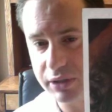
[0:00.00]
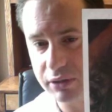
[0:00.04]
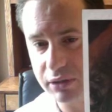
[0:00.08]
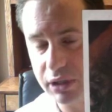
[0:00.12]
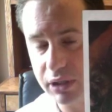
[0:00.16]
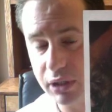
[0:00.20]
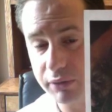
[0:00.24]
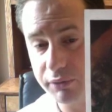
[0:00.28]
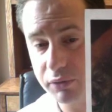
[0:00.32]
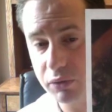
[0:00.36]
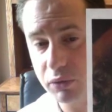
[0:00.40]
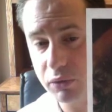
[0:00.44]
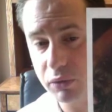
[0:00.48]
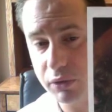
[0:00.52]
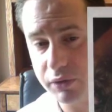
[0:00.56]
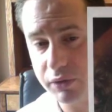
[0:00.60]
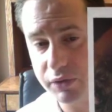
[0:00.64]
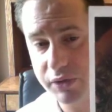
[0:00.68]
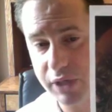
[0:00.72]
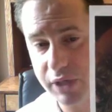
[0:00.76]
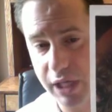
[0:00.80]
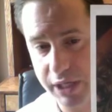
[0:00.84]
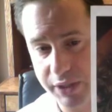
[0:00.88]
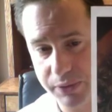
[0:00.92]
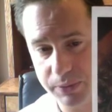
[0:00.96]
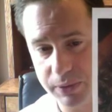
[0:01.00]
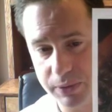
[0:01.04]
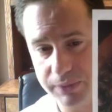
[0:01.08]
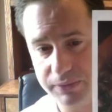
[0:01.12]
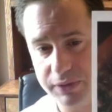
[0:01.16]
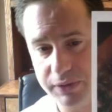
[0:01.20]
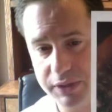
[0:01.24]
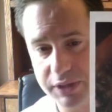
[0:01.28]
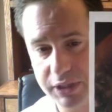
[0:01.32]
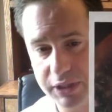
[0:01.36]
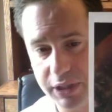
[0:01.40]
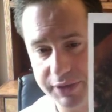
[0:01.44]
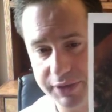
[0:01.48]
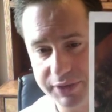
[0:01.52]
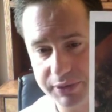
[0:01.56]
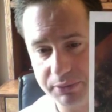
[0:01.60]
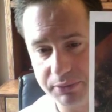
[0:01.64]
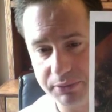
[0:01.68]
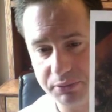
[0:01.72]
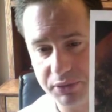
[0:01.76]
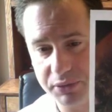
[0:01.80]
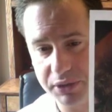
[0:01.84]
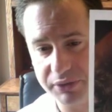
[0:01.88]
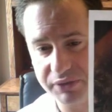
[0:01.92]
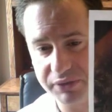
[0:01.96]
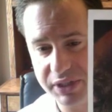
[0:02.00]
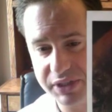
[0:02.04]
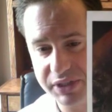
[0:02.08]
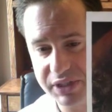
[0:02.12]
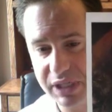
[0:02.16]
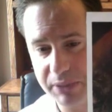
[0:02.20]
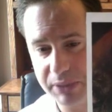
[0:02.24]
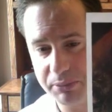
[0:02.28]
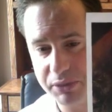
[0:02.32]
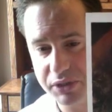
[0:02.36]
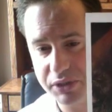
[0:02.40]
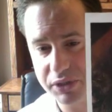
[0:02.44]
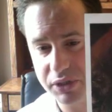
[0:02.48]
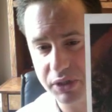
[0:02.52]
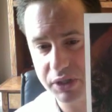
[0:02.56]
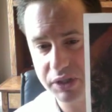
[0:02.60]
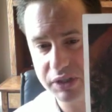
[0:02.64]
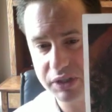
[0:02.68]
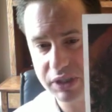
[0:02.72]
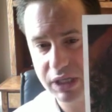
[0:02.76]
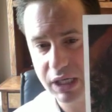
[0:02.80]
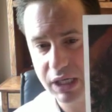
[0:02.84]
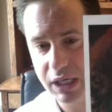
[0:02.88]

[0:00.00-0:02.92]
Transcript: Now, of course, as we've discussed in previous episodes,